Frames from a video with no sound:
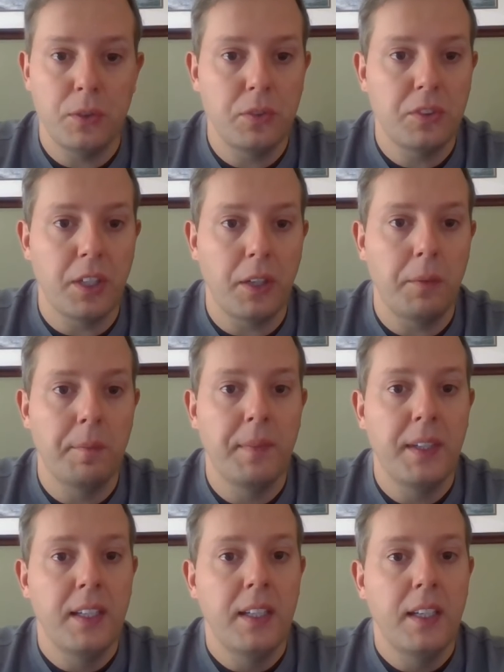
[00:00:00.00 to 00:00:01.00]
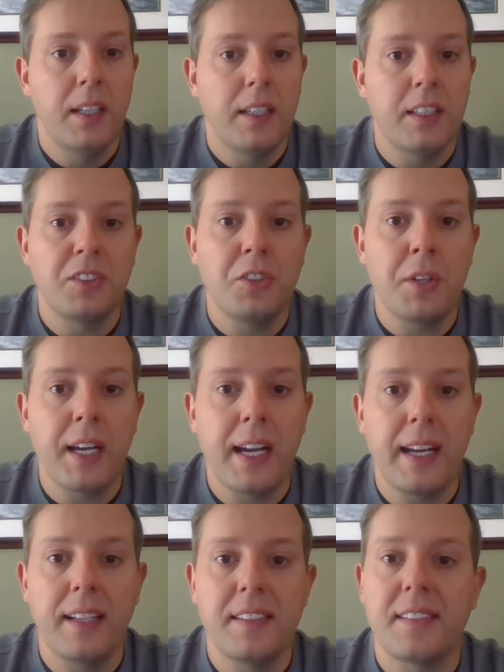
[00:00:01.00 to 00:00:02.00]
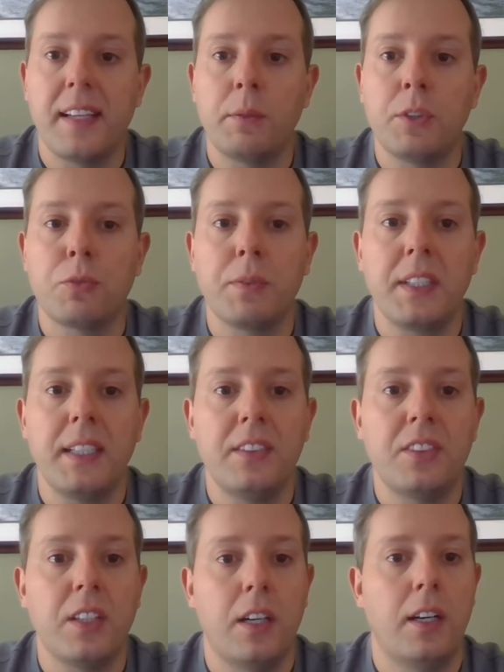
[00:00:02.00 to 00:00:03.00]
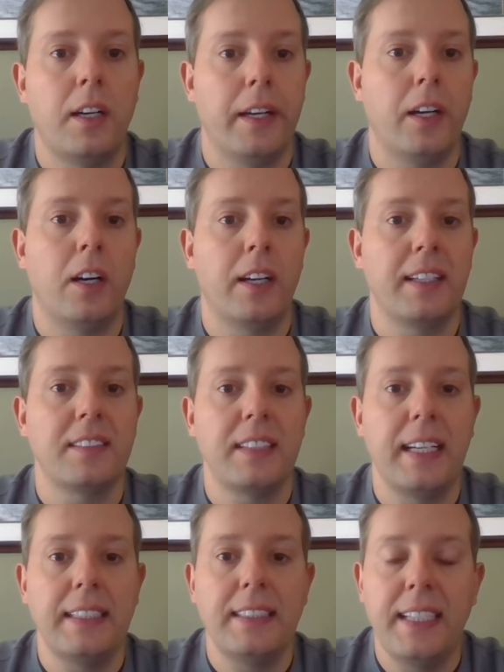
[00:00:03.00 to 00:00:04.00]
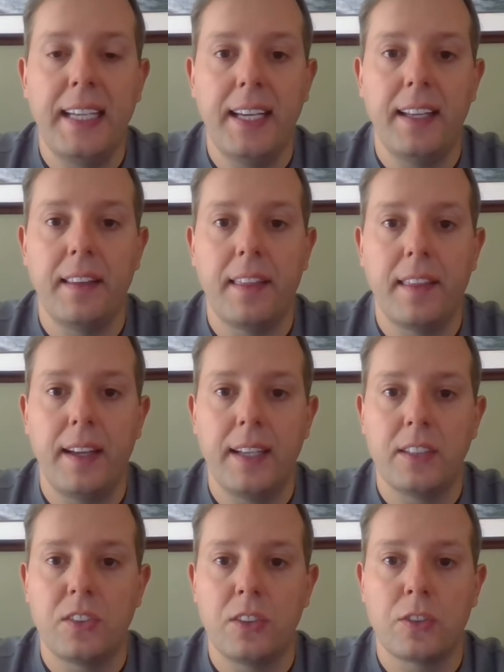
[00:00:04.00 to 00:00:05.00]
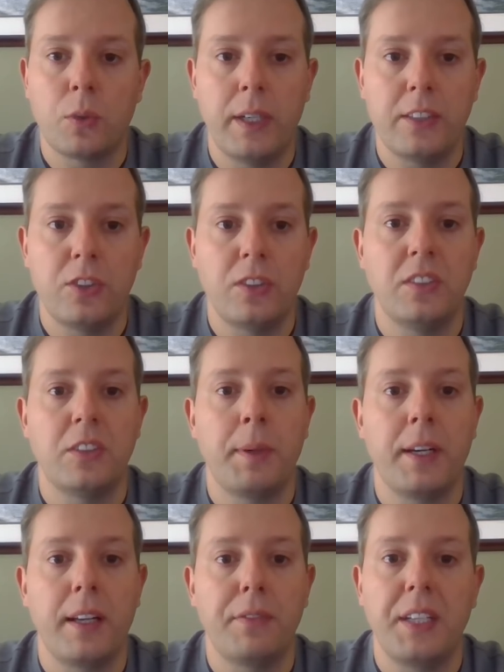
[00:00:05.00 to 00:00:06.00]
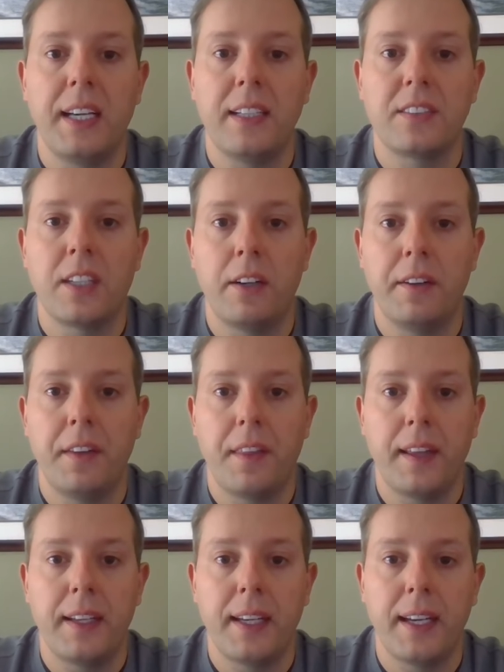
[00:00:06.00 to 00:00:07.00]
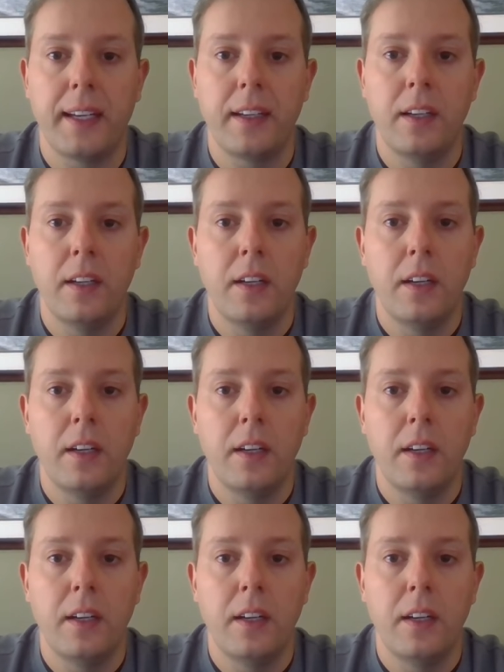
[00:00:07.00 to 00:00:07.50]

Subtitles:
do so. This new guidance that was released on August 19th answers questions about FDA's current thinking